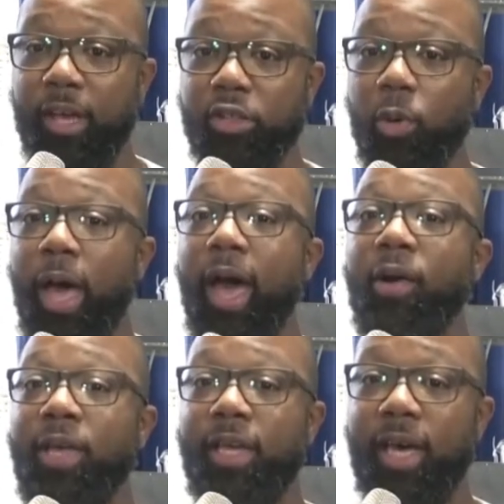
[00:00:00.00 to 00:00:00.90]
So how
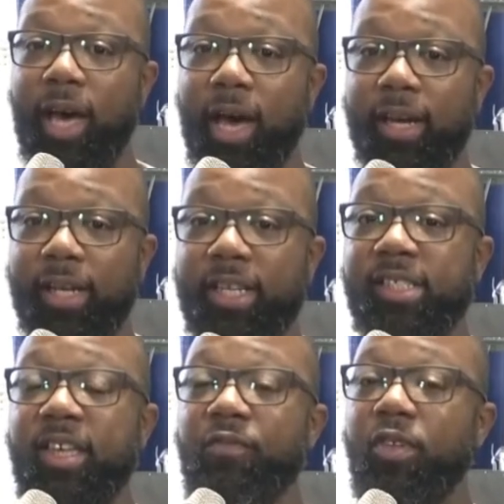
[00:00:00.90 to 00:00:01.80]
can God in
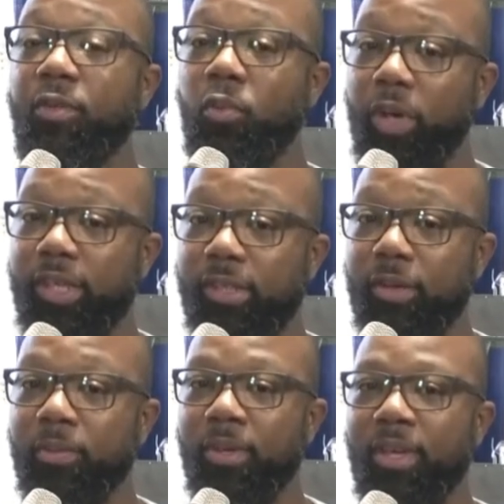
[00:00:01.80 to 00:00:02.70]
his infinite
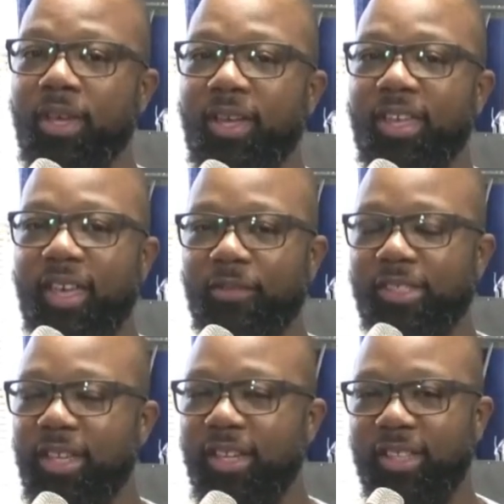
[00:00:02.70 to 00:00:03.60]
wisdom give
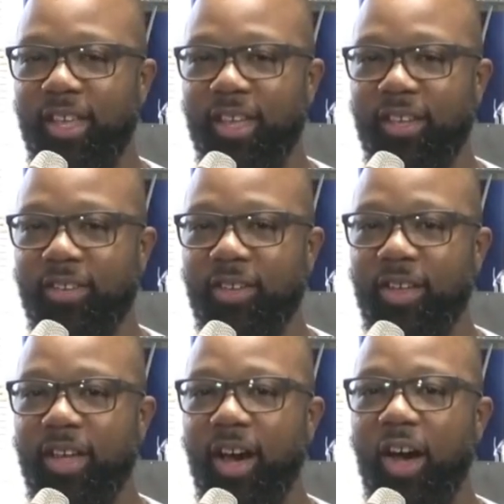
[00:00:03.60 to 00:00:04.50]
us anything
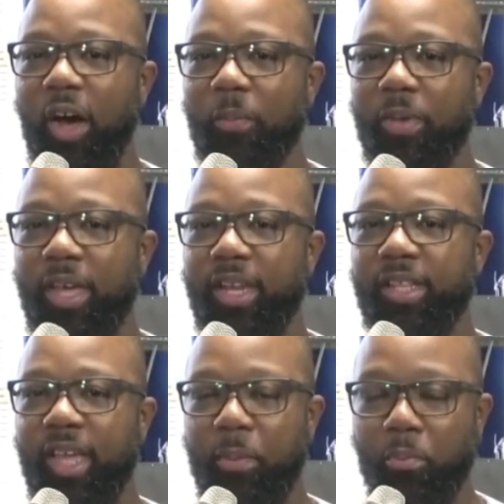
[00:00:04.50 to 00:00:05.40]

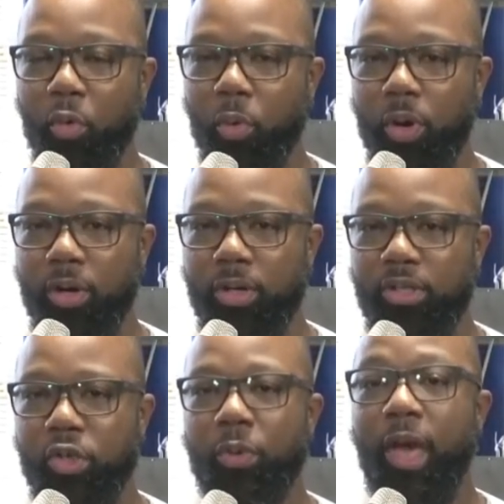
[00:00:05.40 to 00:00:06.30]
more?
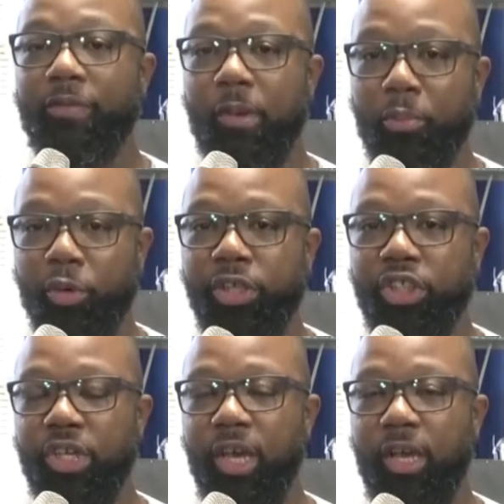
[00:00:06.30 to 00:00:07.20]
So we have to
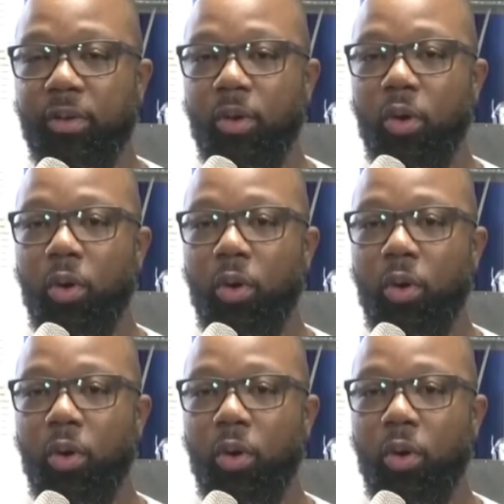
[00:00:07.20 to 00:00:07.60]
appreciate